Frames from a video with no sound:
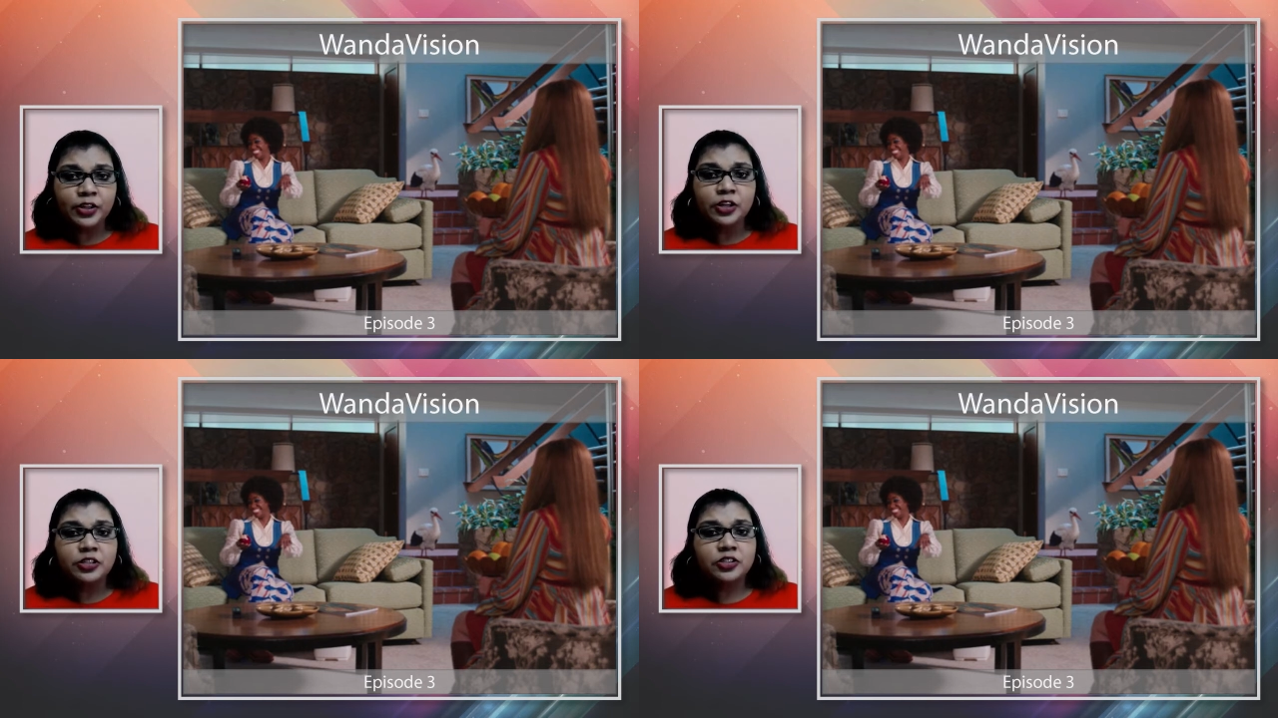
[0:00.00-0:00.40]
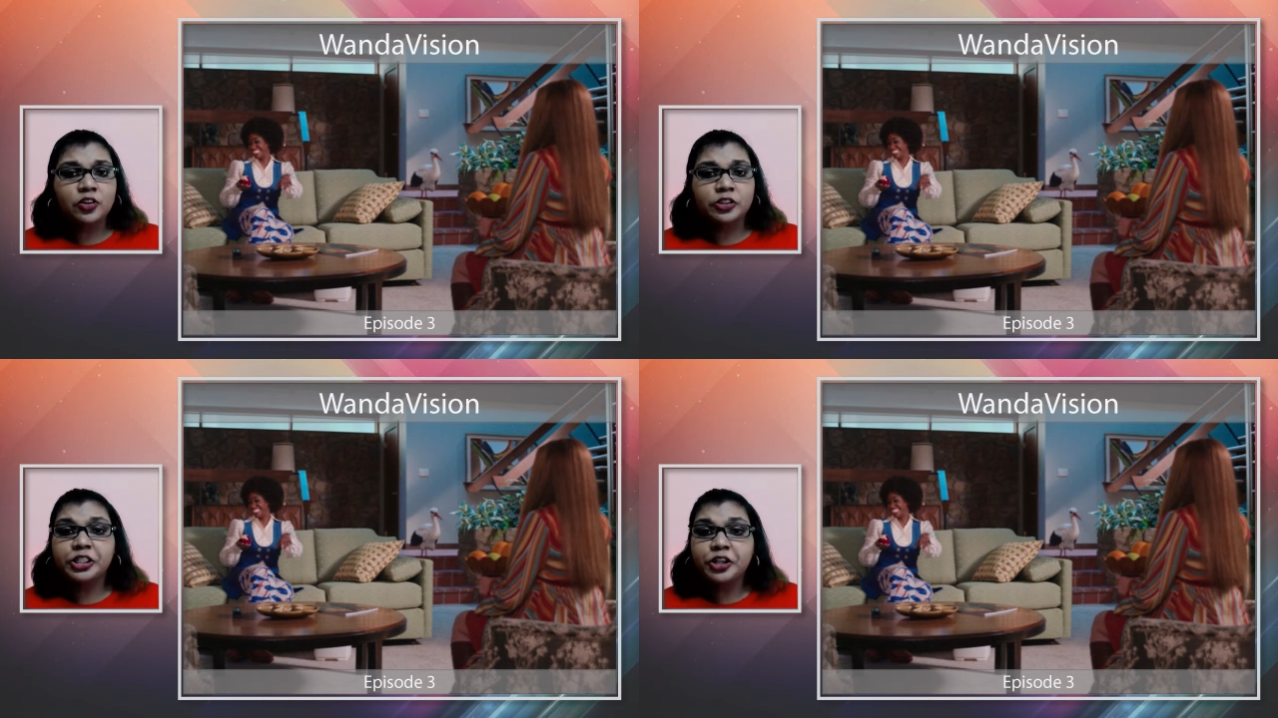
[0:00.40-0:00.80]

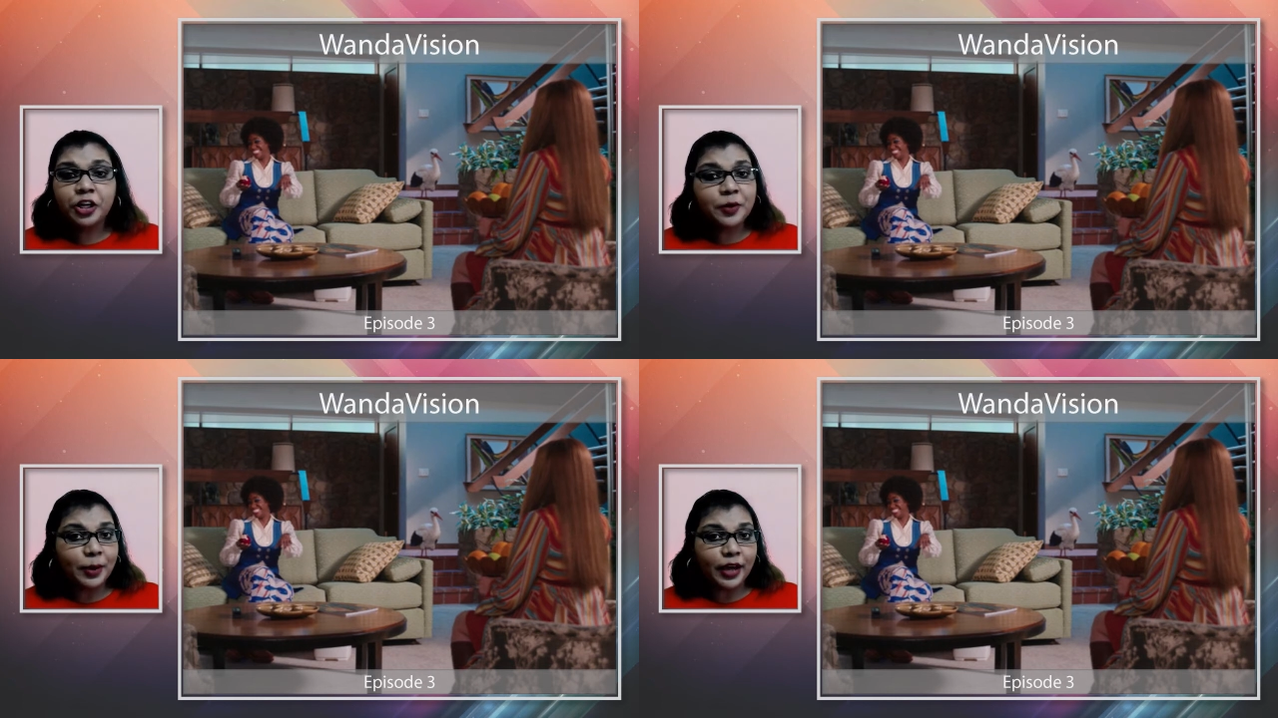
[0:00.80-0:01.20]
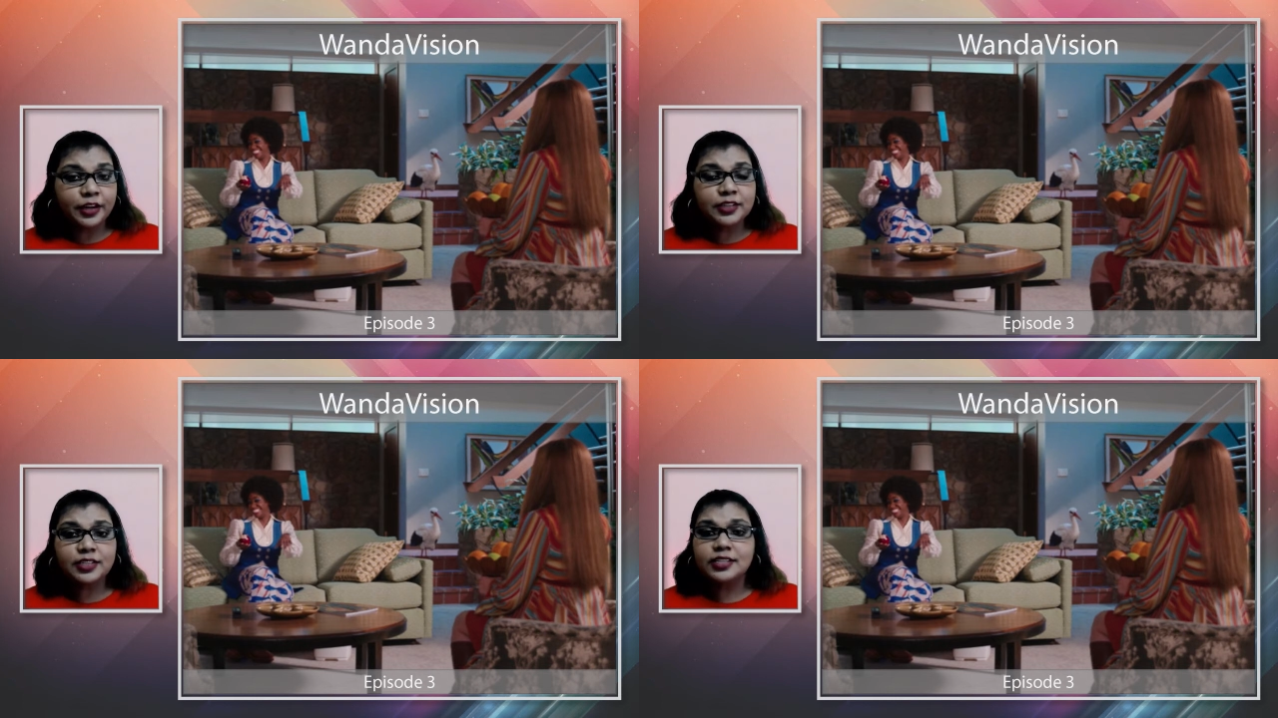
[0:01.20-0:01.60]
So Tiana
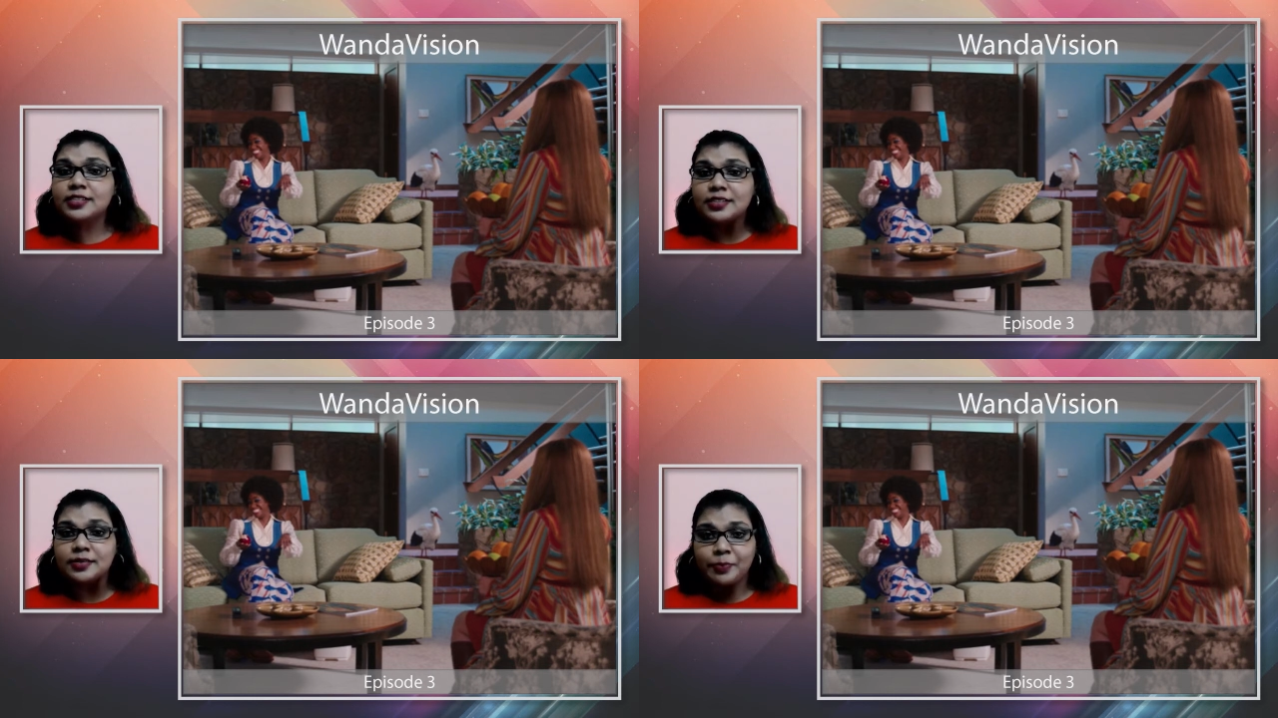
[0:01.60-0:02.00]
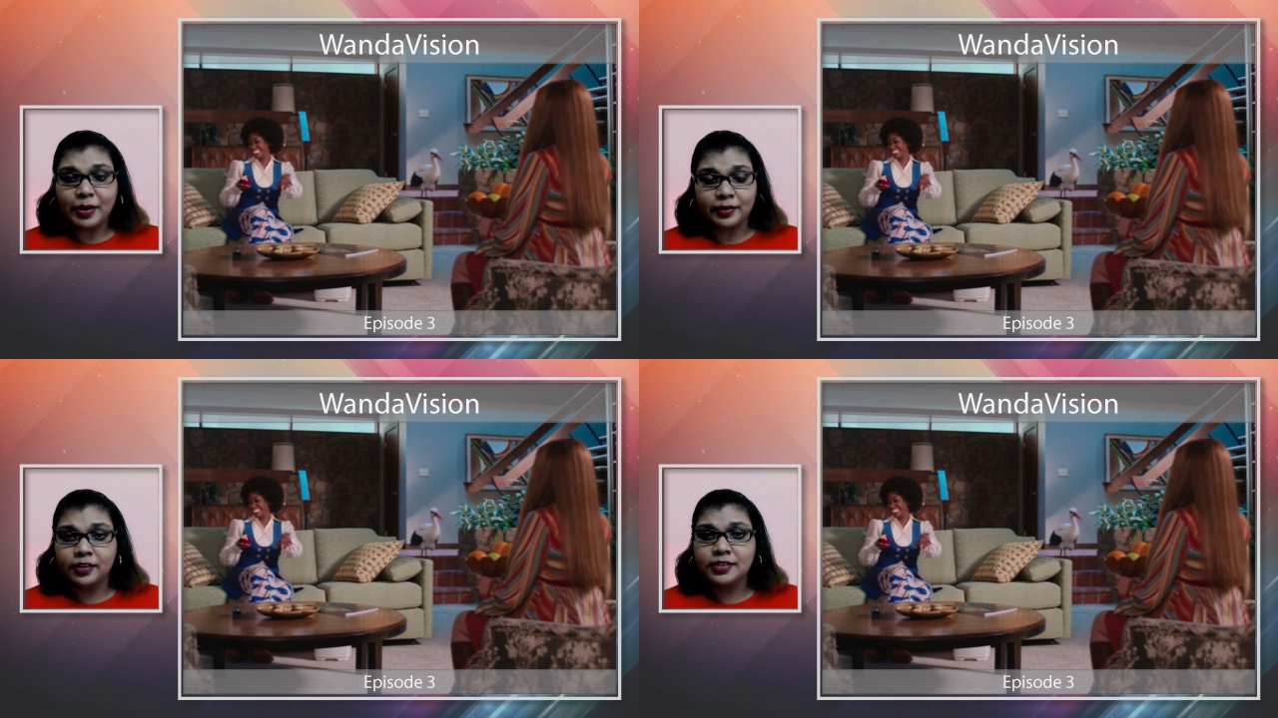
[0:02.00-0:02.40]
Paris is
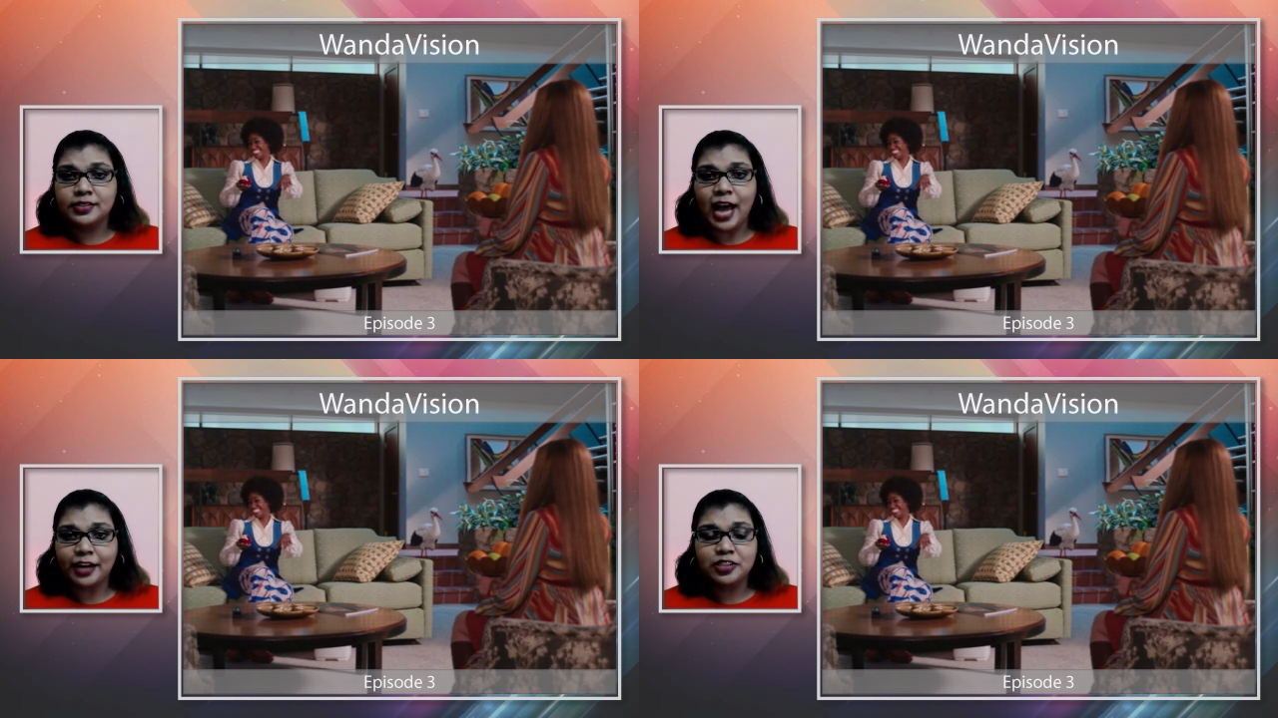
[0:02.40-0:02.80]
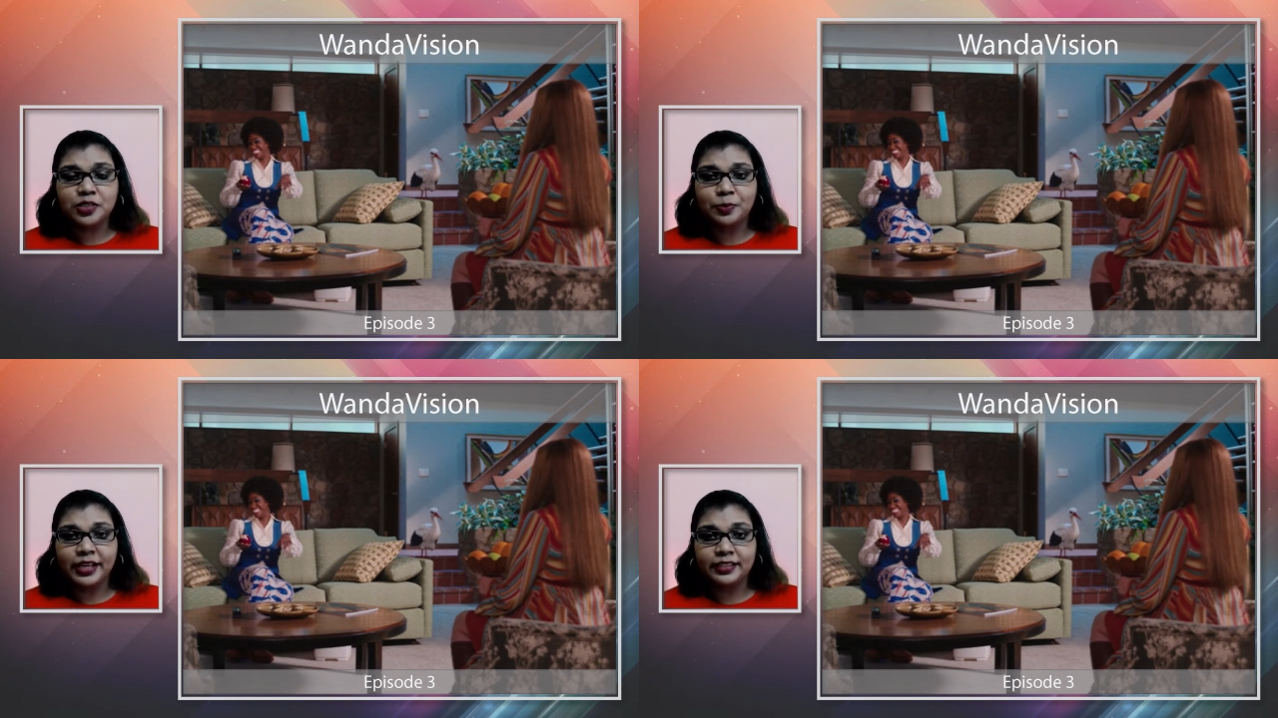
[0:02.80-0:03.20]
the actress
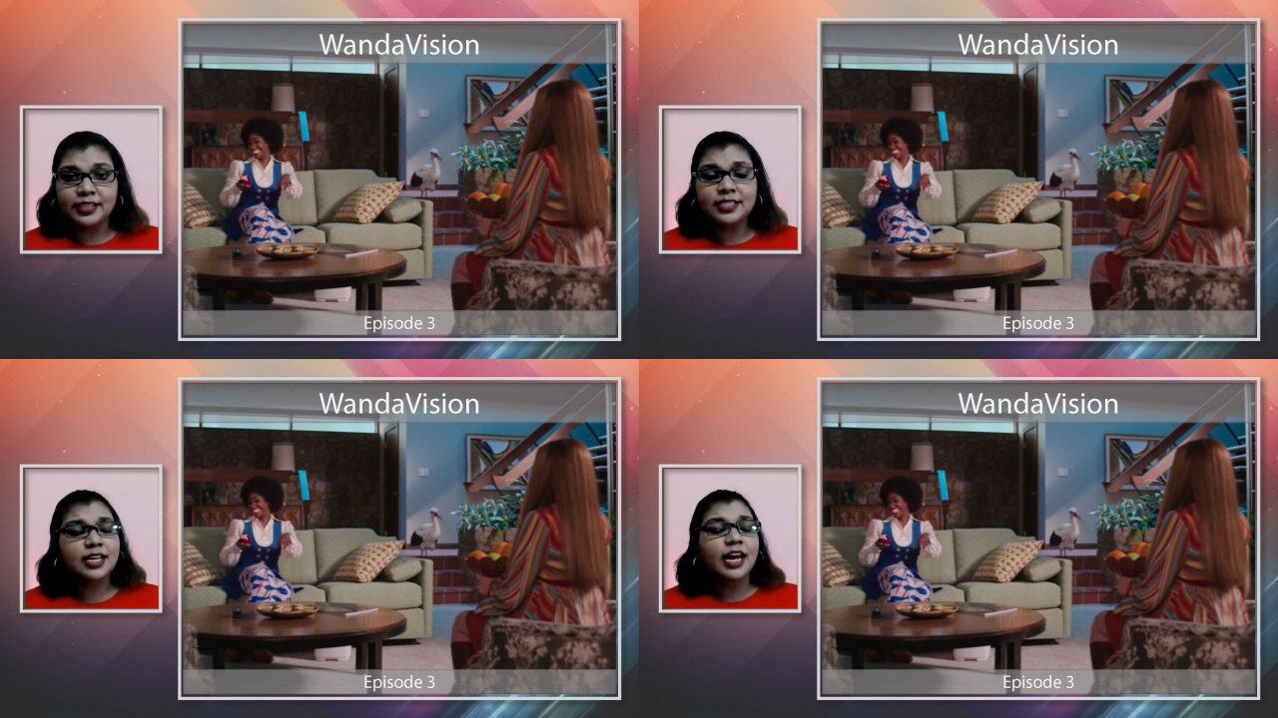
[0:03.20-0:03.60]
playing this,